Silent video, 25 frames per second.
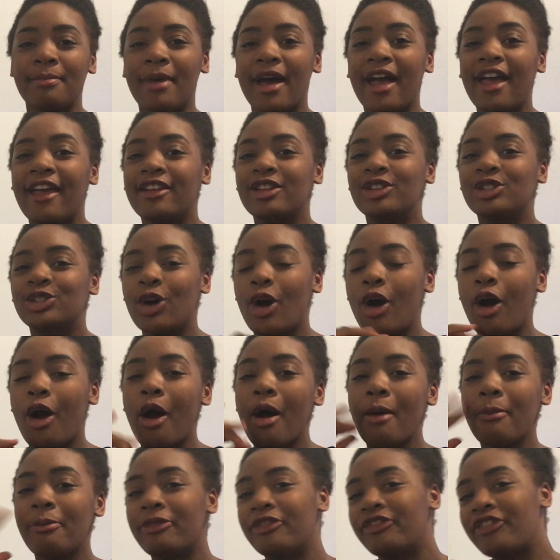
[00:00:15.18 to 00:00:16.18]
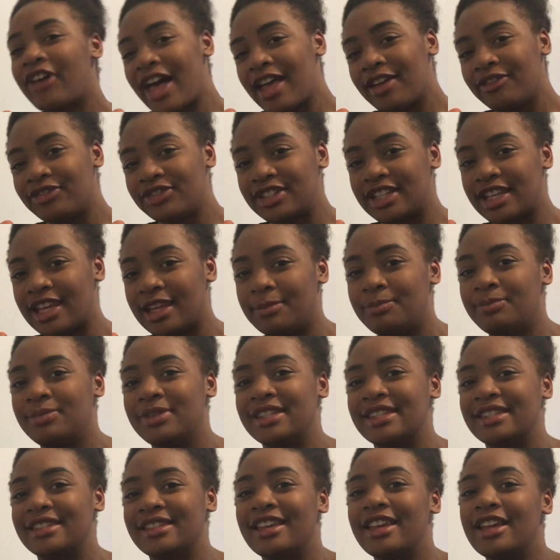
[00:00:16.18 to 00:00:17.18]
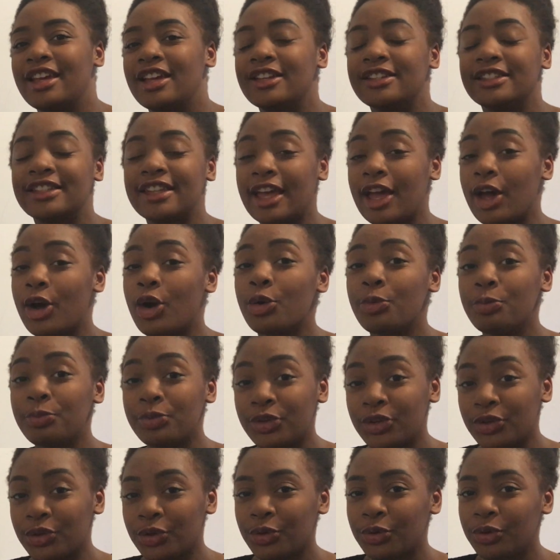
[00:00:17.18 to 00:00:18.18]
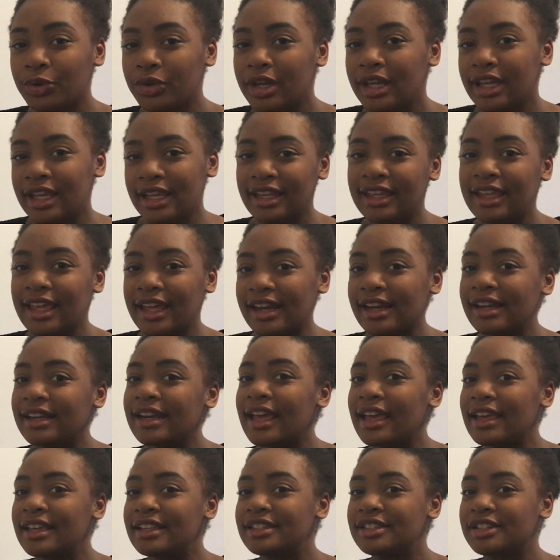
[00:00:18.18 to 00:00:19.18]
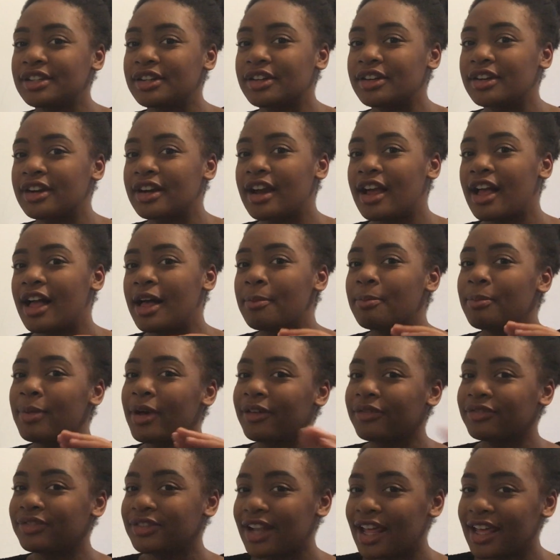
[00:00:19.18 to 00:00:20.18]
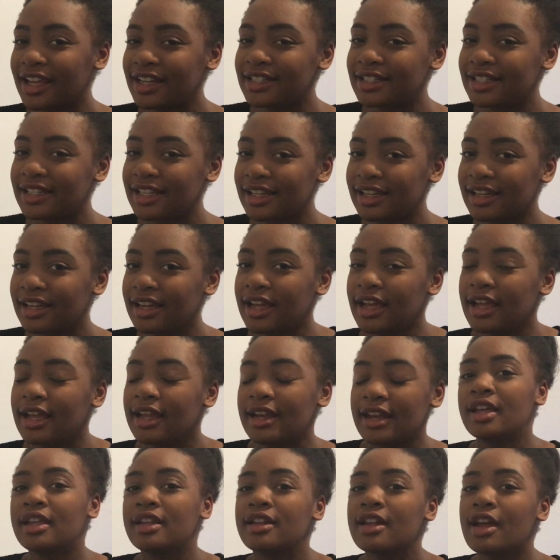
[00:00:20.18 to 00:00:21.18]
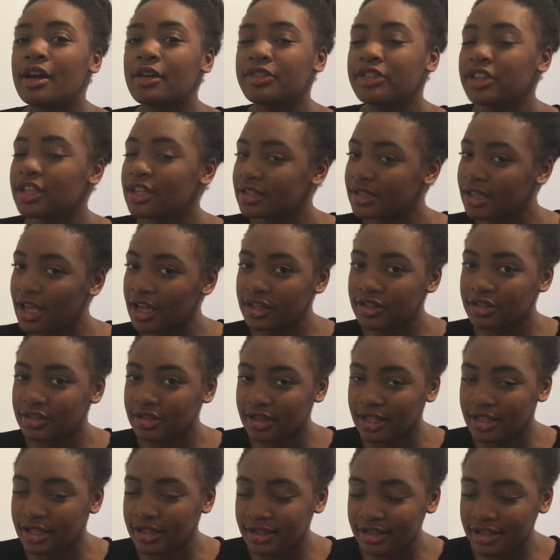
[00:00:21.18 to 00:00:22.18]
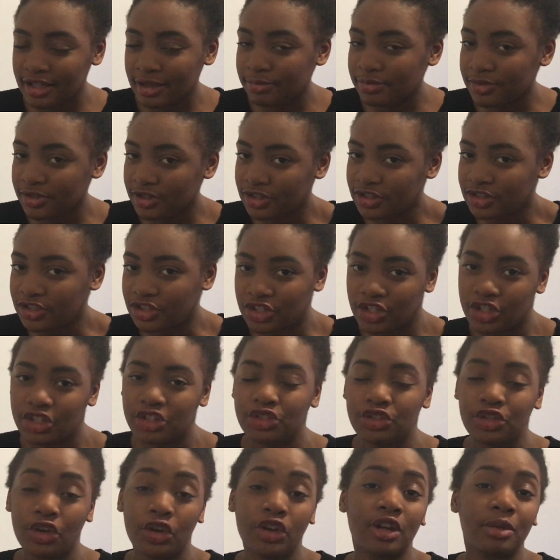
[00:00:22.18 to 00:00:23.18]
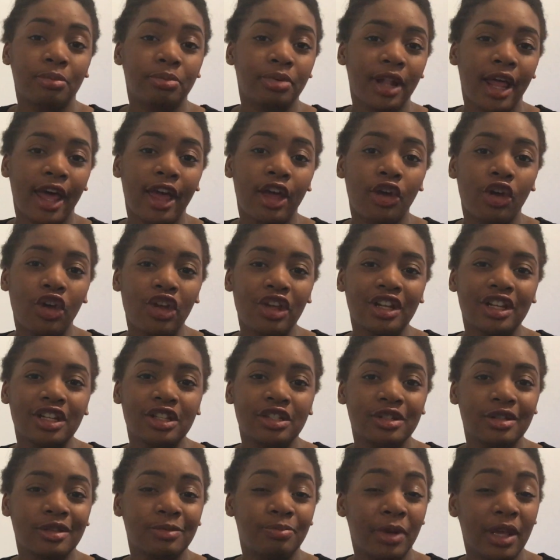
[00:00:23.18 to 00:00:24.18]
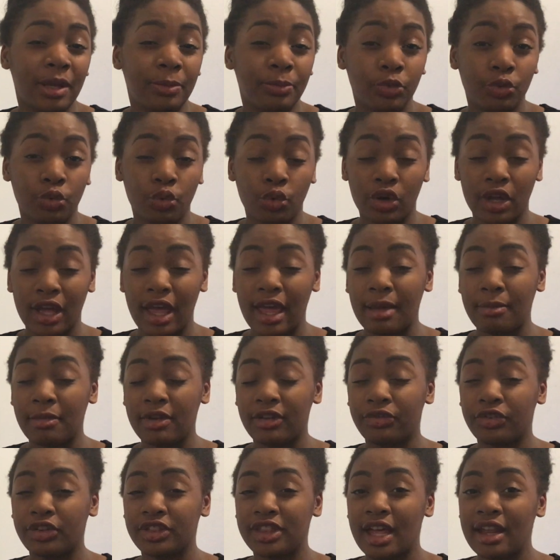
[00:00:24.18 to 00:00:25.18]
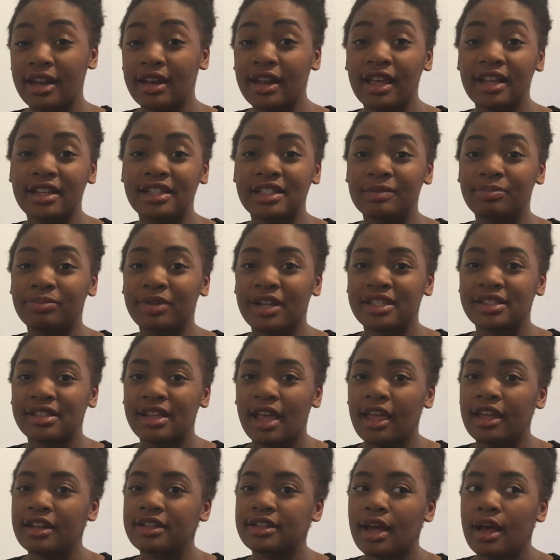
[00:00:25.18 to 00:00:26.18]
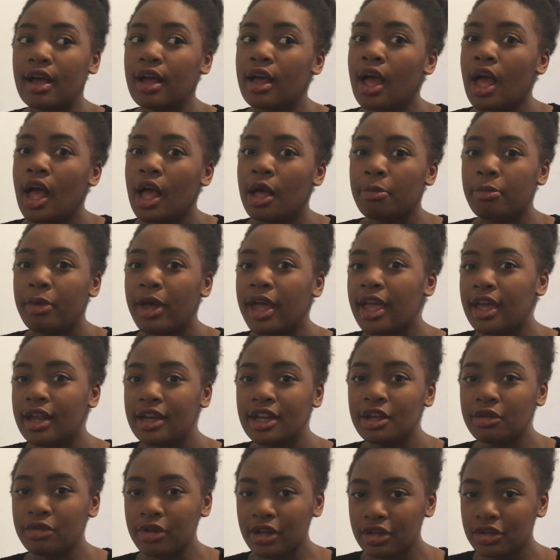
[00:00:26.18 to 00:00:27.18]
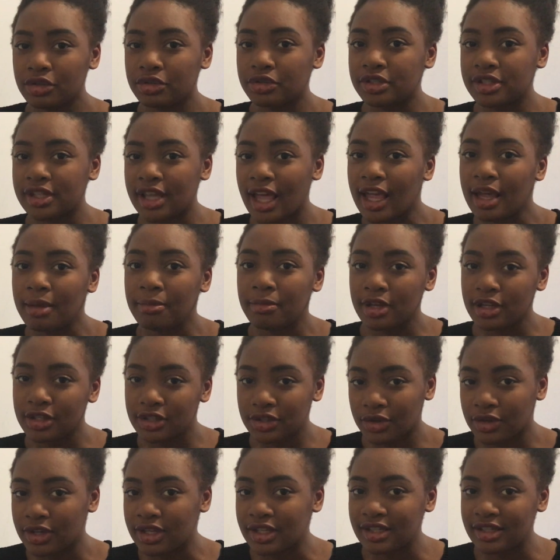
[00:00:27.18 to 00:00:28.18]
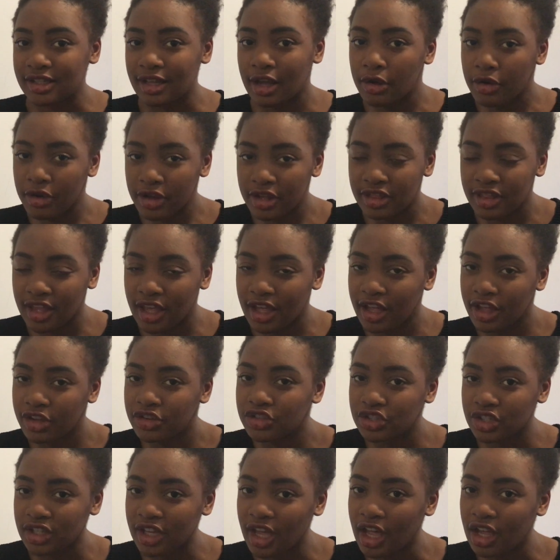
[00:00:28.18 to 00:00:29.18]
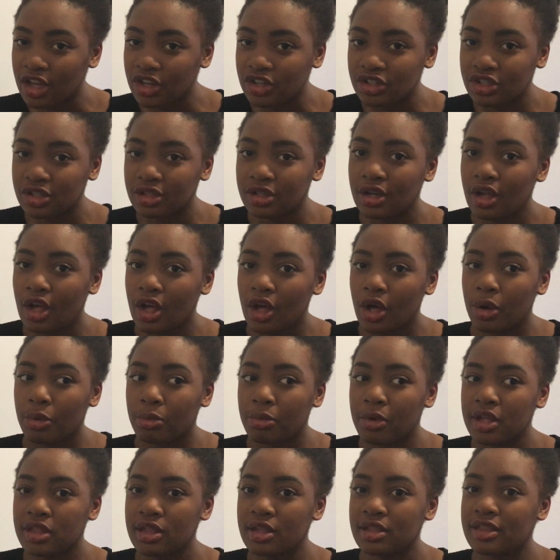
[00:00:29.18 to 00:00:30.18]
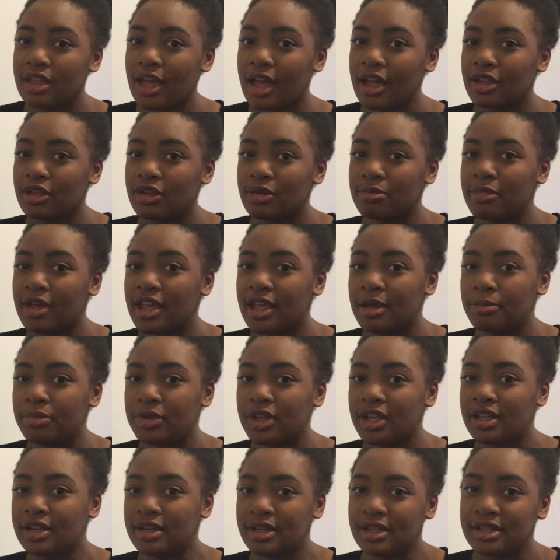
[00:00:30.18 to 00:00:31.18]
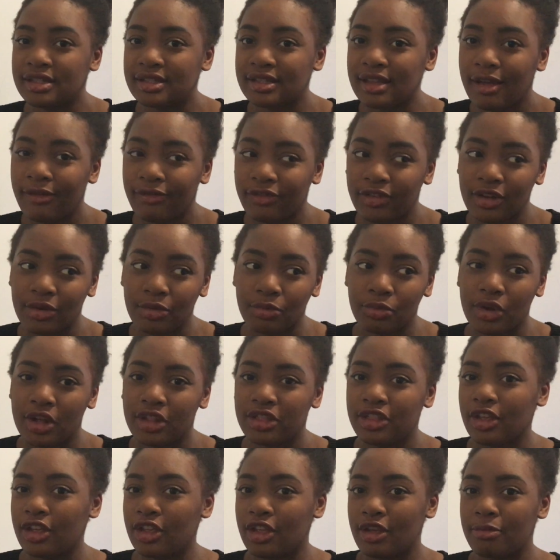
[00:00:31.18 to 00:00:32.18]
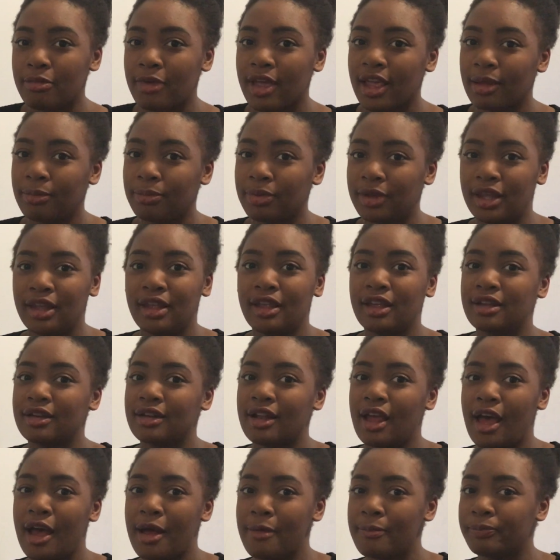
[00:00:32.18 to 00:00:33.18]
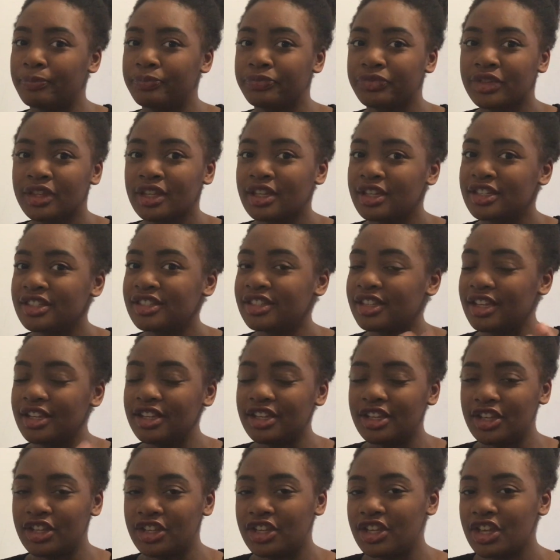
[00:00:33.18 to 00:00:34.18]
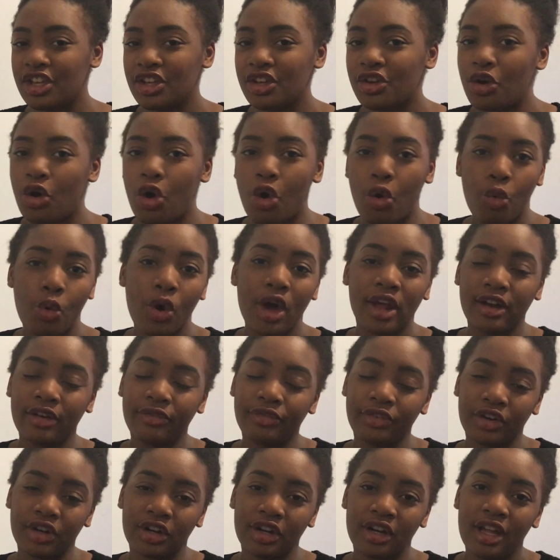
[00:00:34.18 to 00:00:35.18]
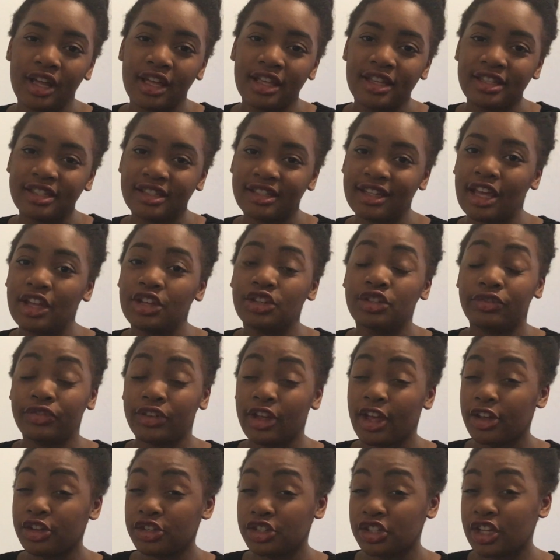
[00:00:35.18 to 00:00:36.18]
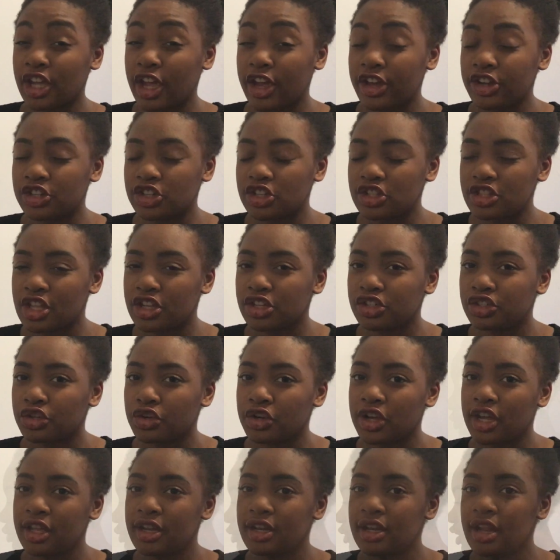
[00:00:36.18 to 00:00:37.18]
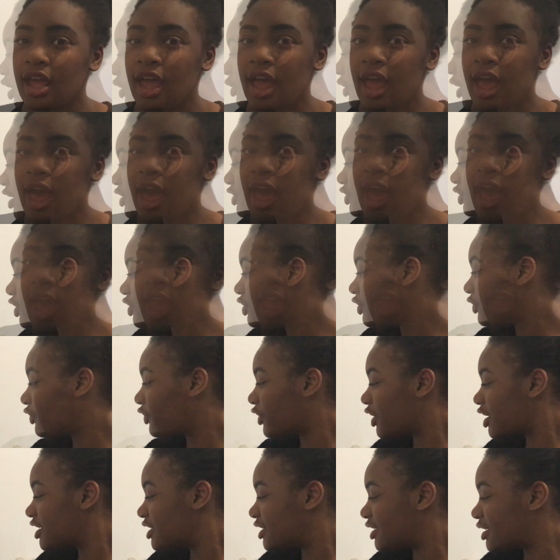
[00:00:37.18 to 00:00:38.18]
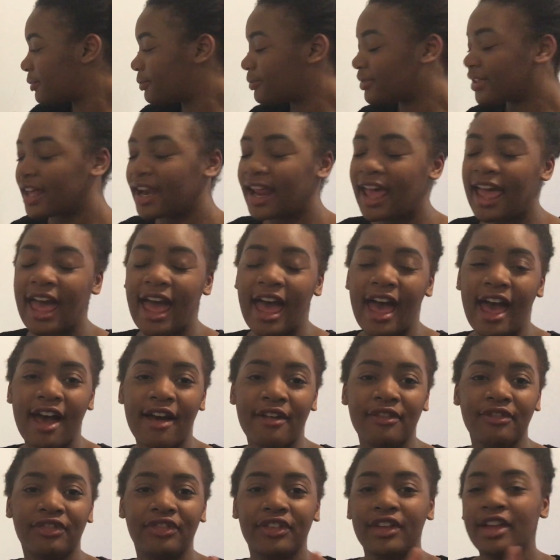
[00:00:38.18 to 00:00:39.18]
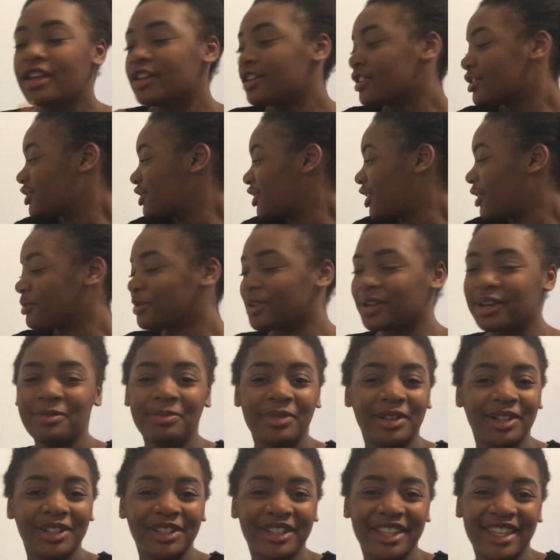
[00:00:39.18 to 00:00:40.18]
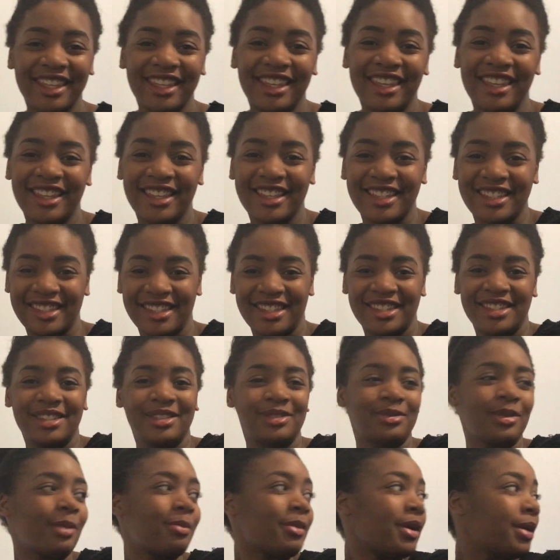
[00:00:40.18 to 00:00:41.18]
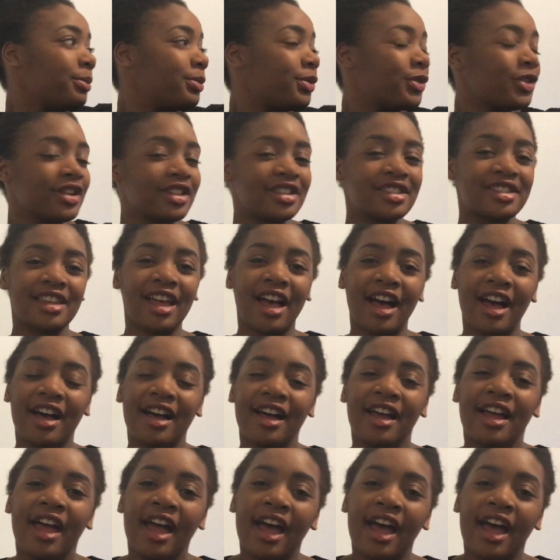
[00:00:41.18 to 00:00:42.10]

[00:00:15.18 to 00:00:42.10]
my top 5 tips to help you get an Atar above 90. Now these tips just don't apply only to people who are aiming for that 90 plus Atar, but anyone who's aiming to excel in their education, whether that you may be in year 7, whether you may be in senior year or whatever stage of your education that you're in. Alright, so the first tip that I have, so I'm going to be looking here because this is where my points are.